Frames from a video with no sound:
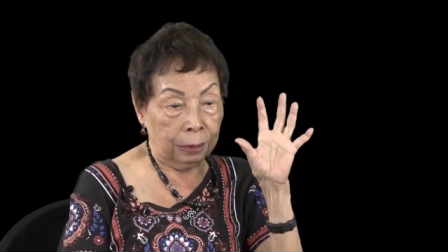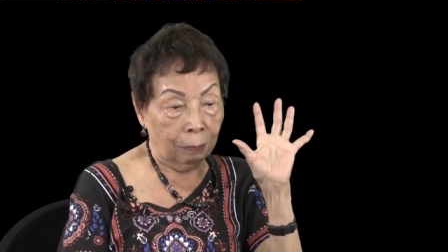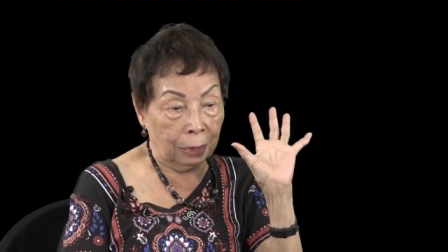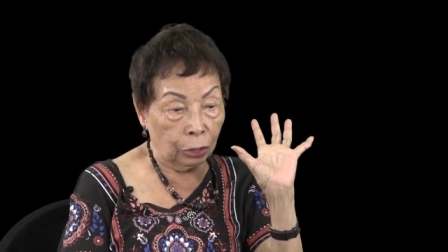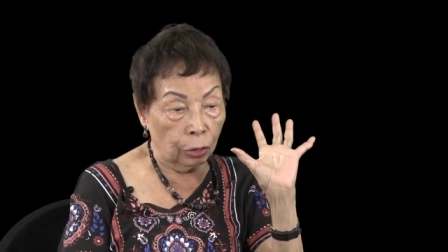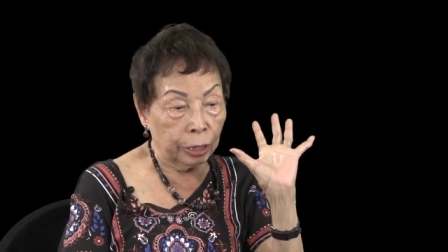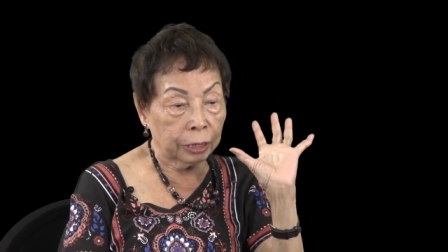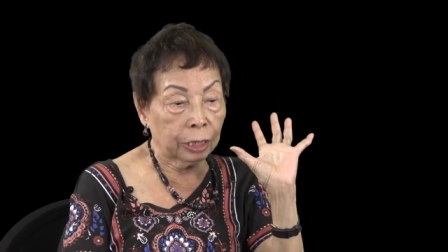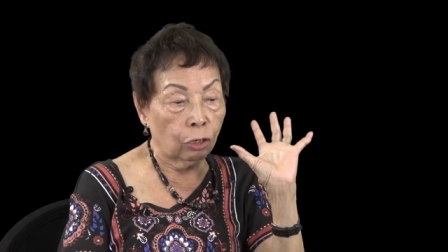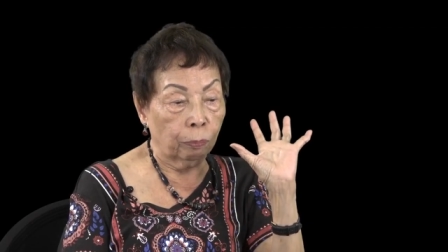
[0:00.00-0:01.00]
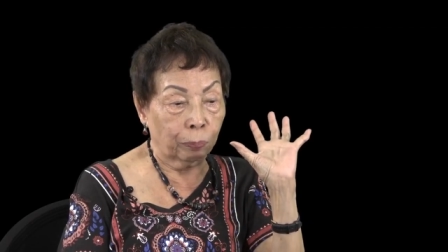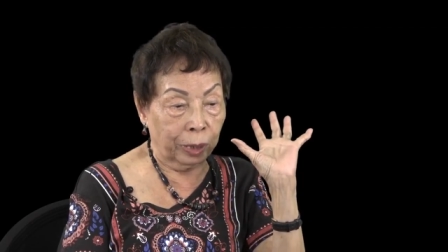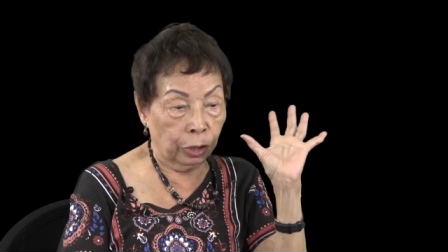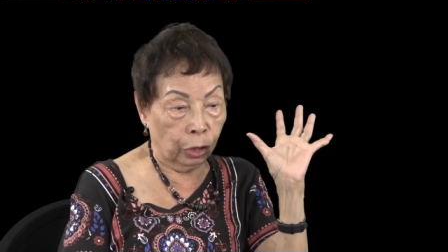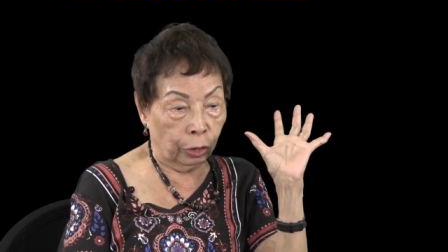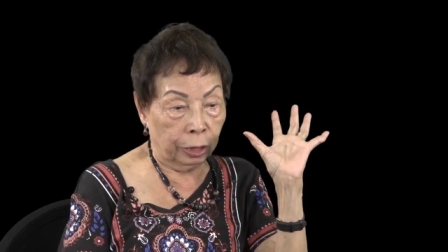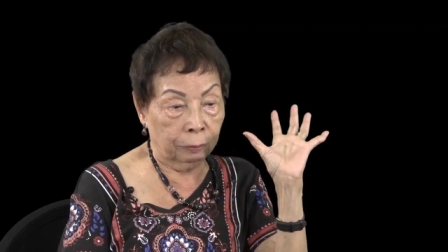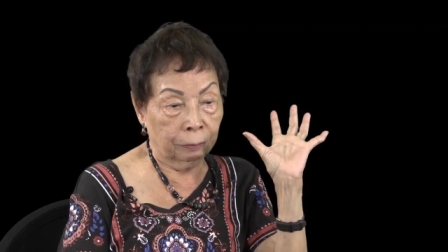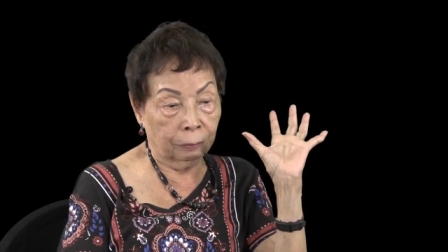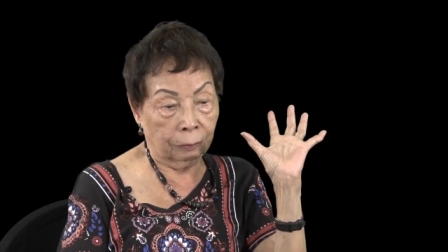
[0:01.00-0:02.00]
the majority
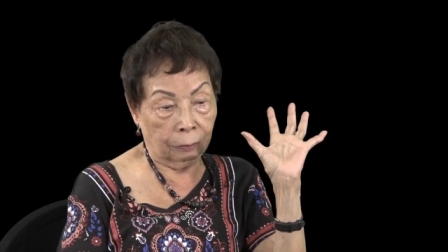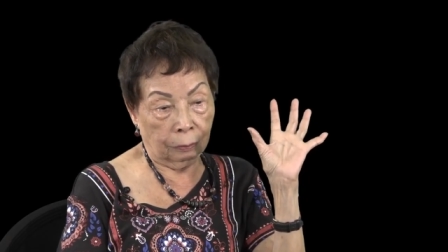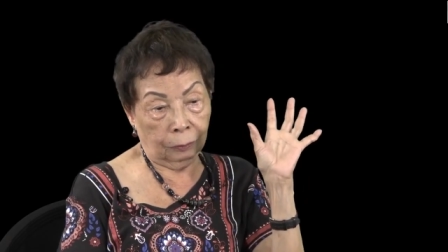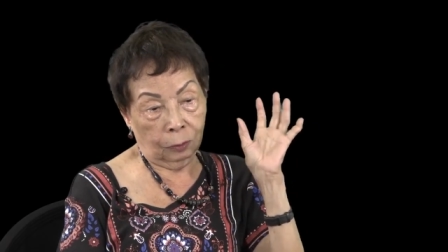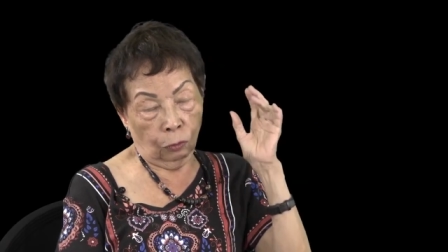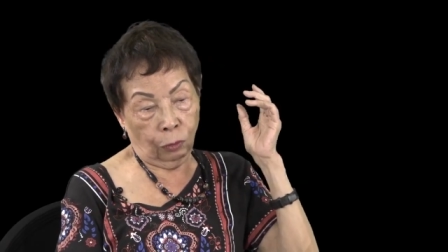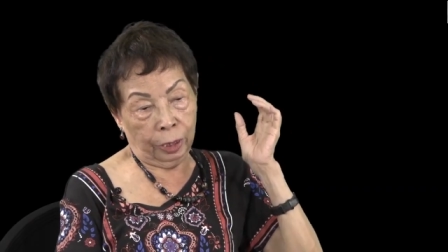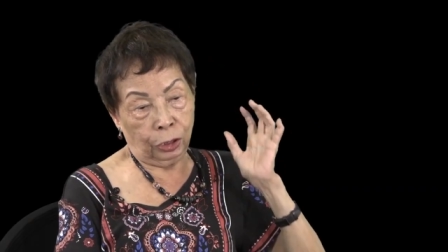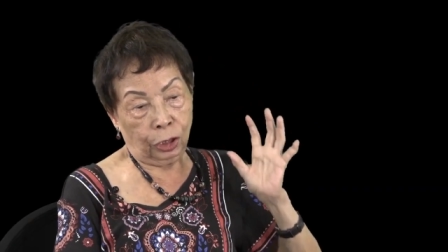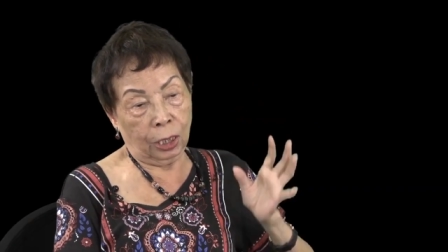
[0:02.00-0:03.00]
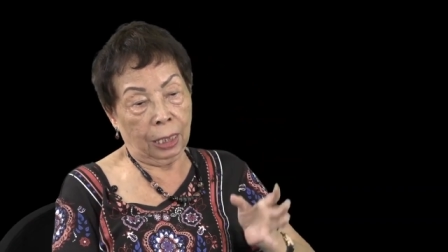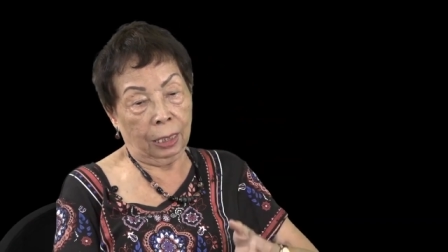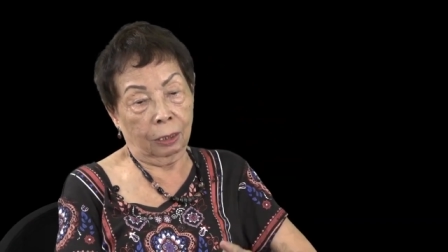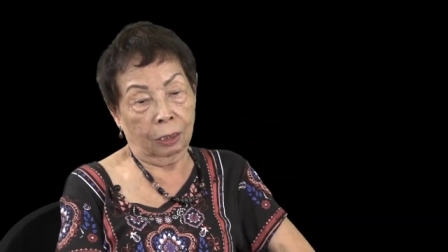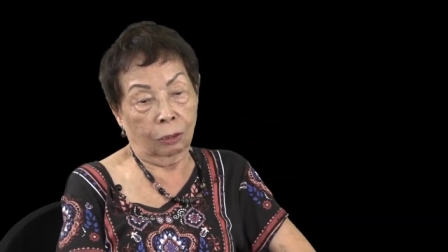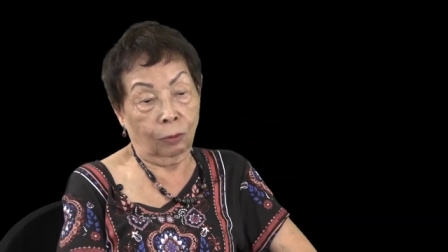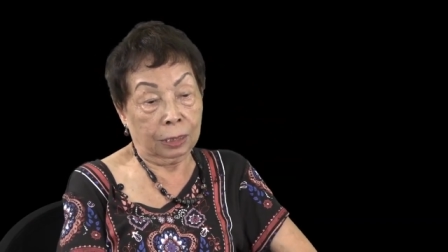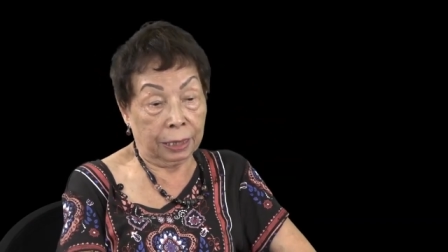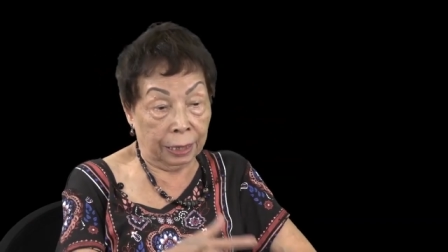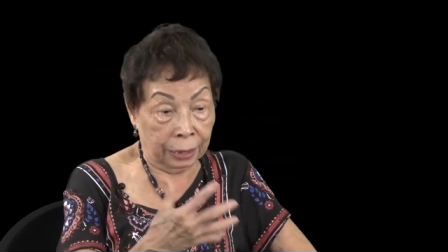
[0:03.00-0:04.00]
opinion which
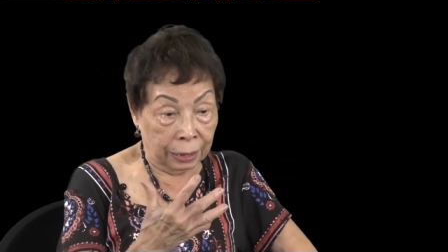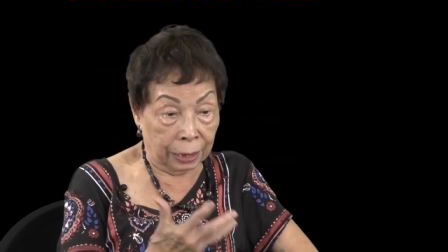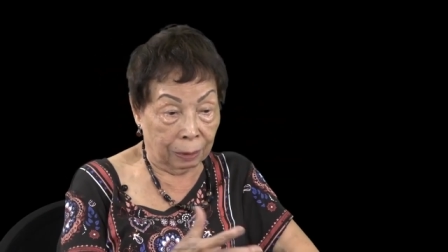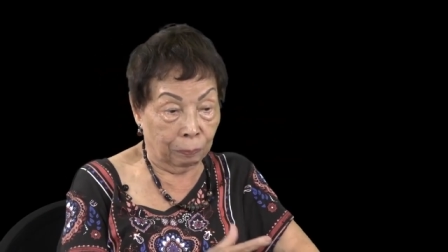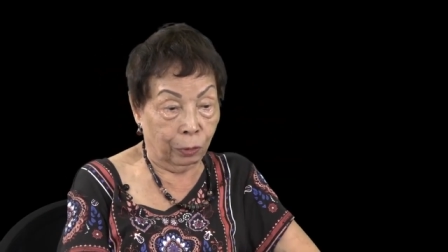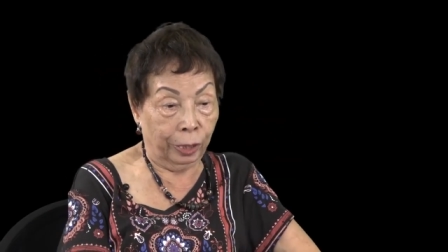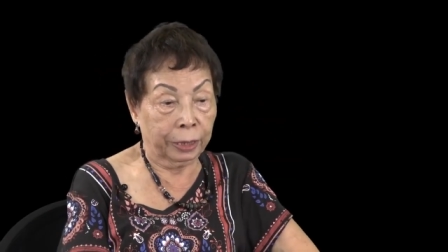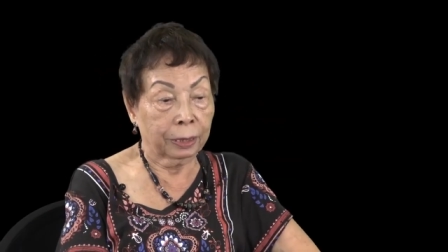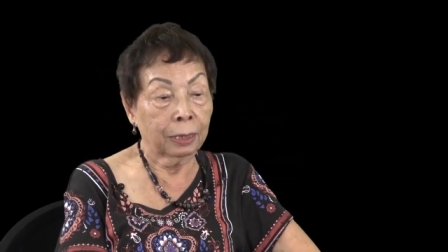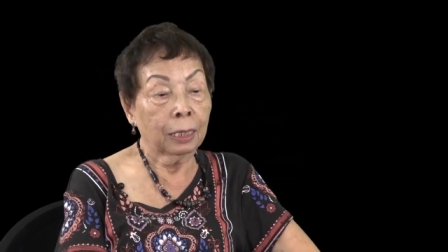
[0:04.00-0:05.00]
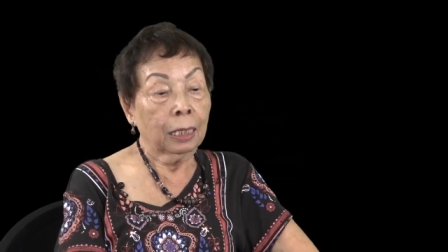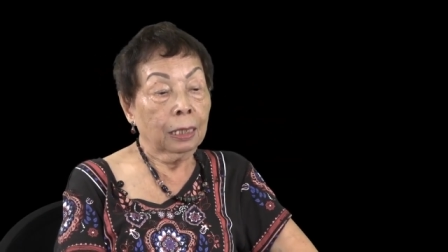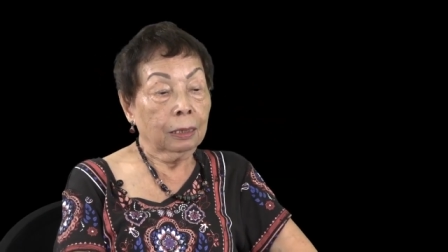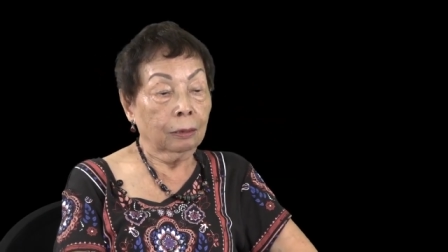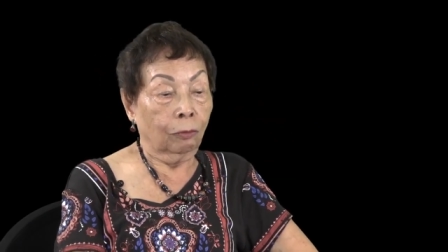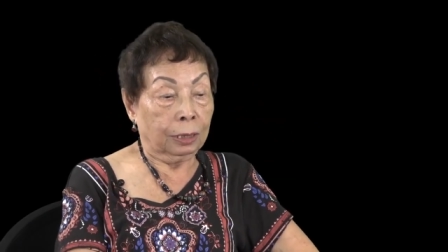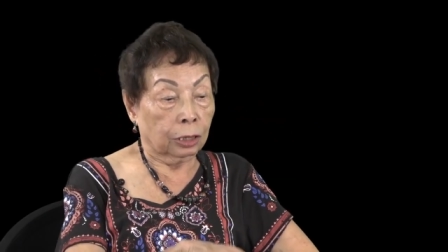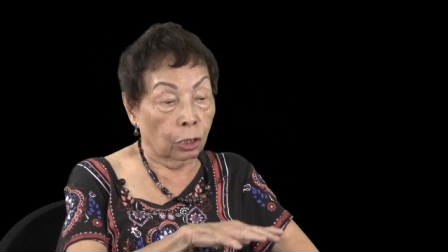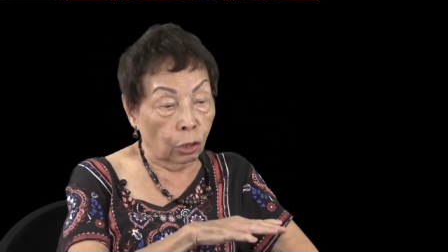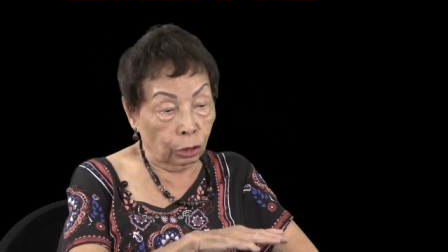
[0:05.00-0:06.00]
was in the report,
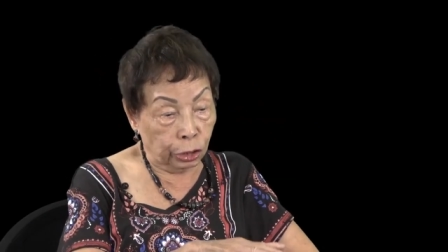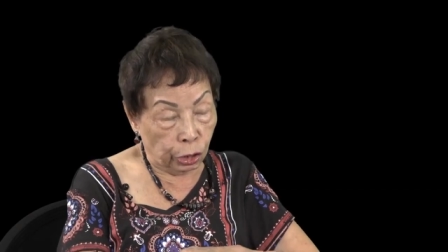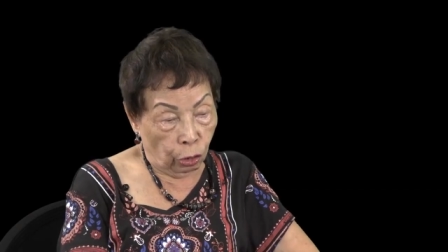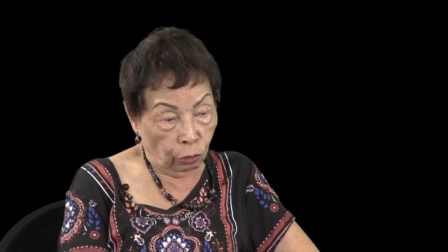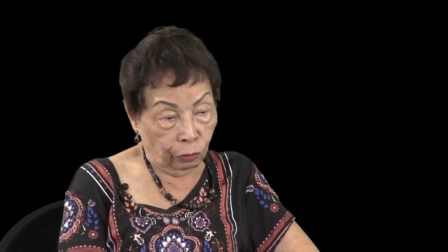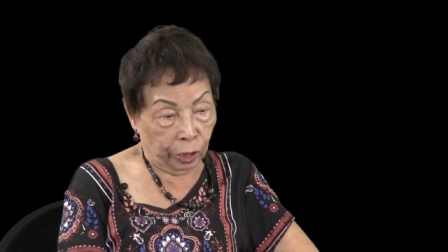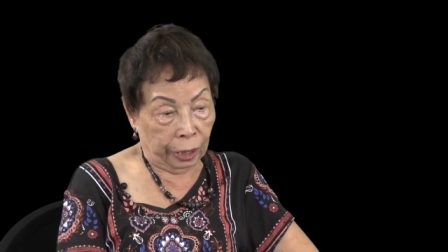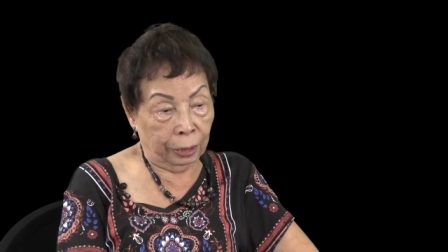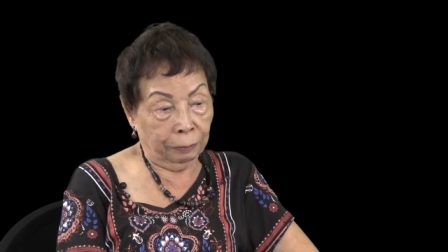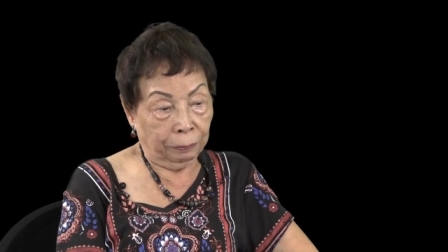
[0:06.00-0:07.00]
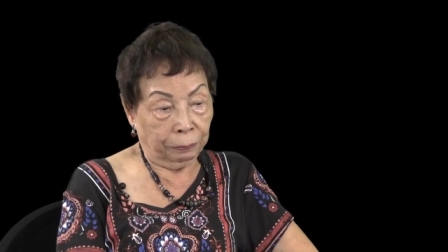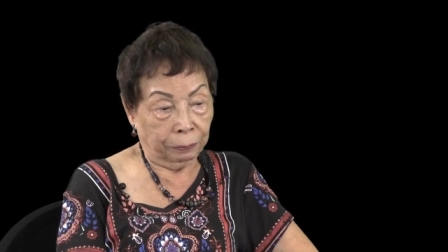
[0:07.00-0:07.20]
was glossed over